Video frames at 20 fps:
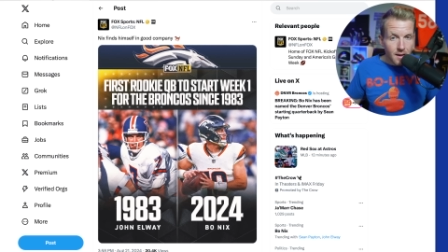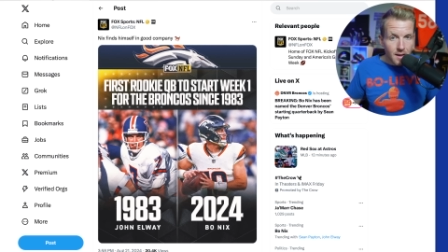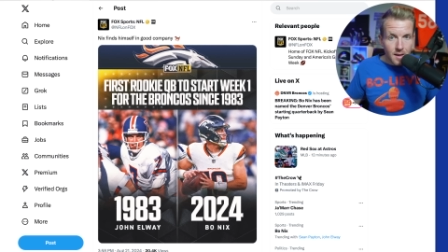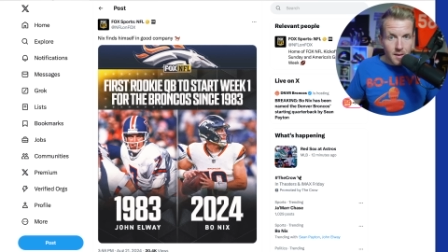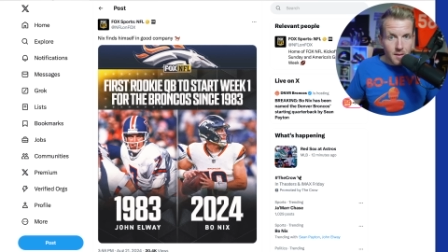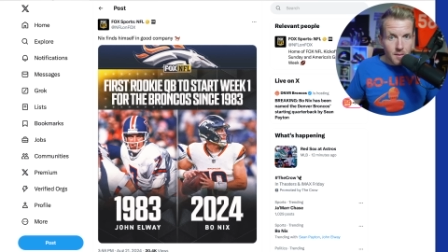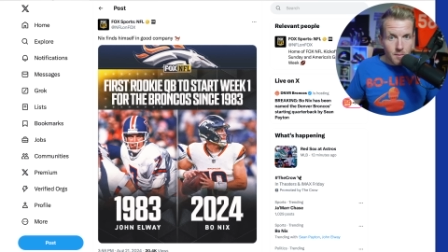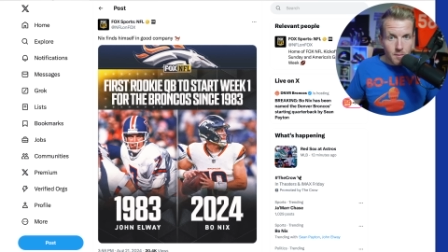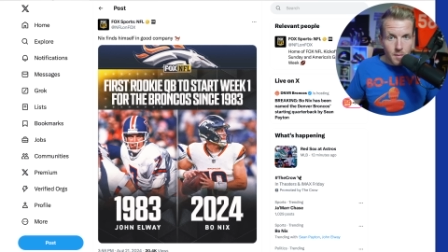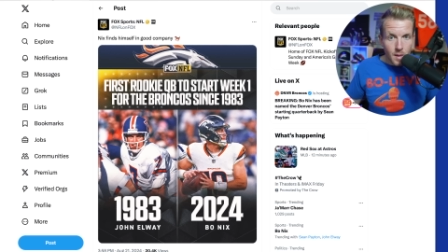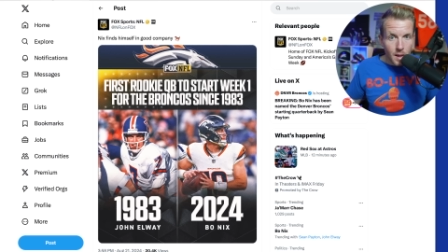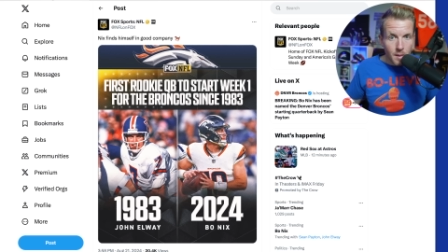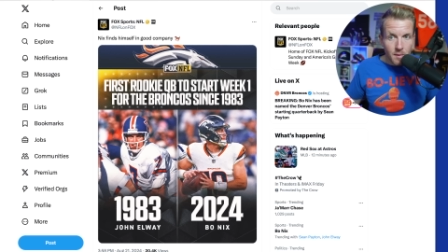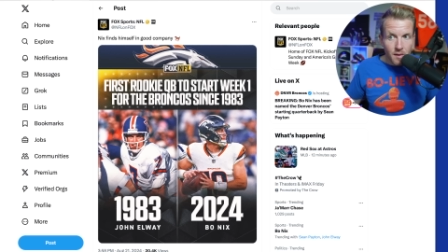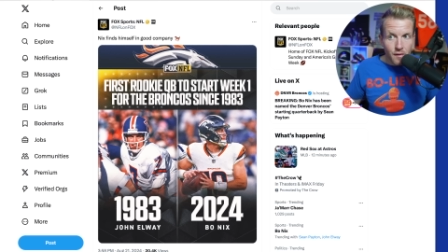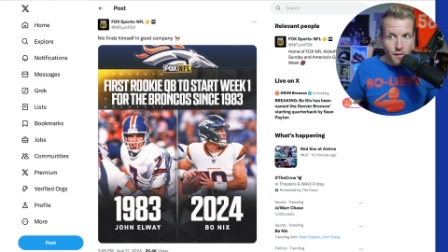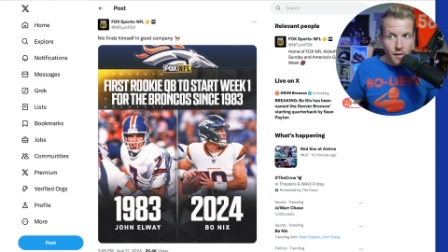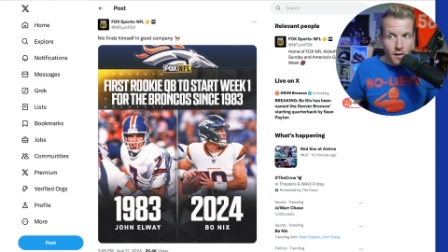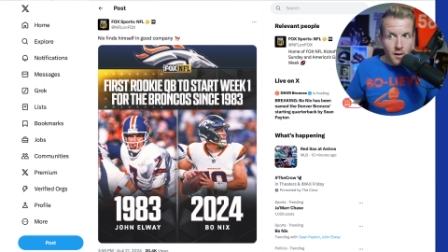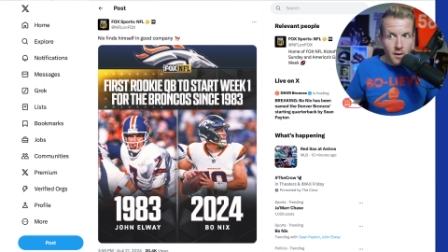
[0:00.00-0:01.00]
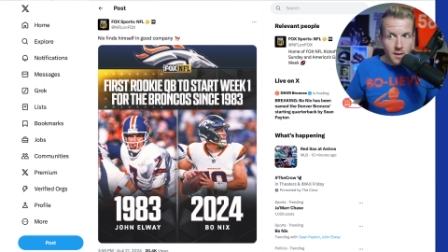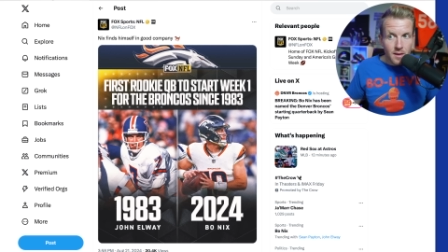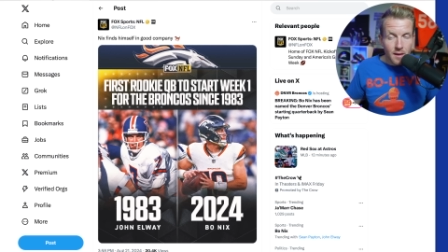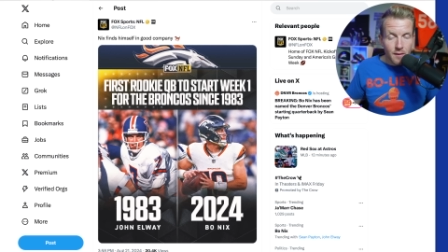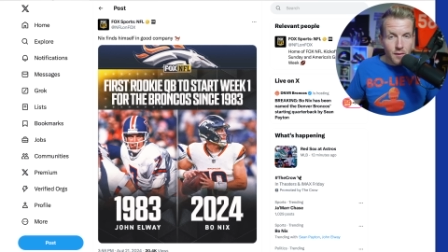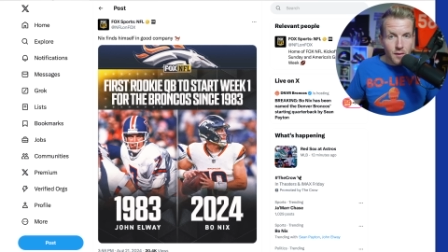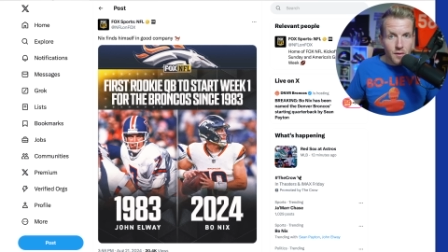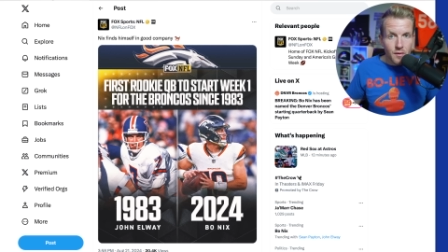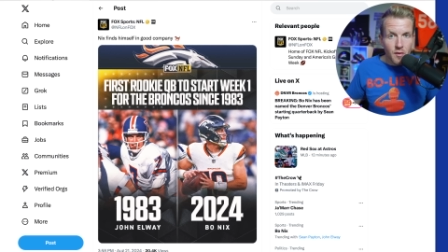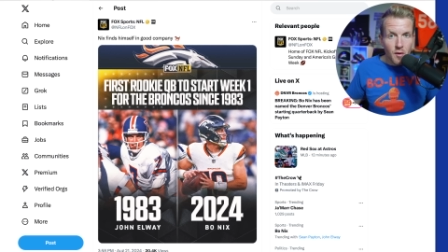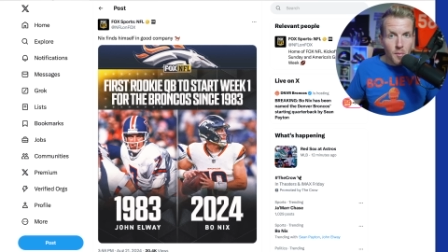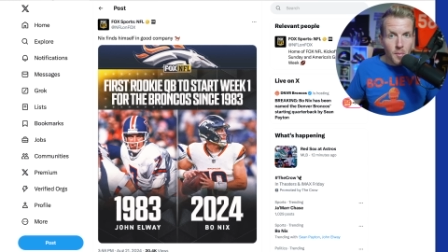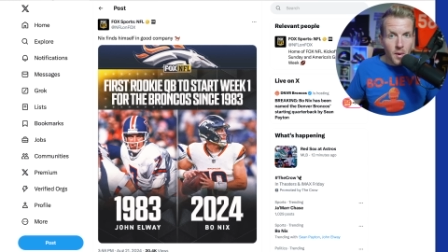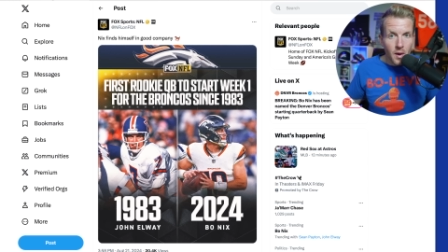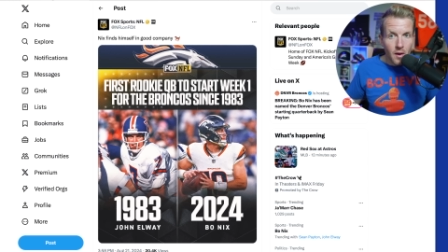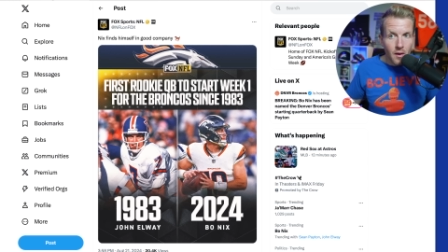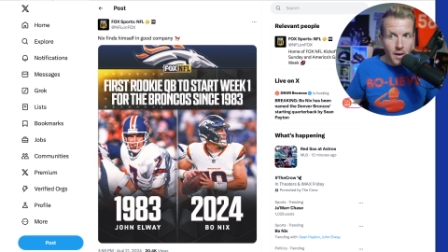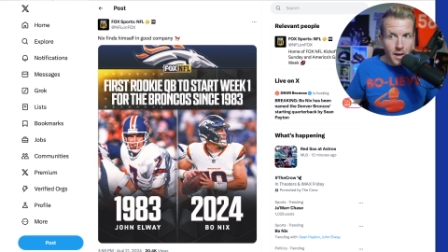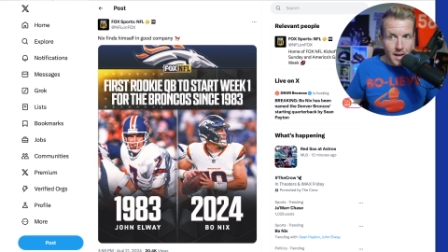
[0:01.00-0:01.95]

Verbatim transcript: it made me fall in love with football.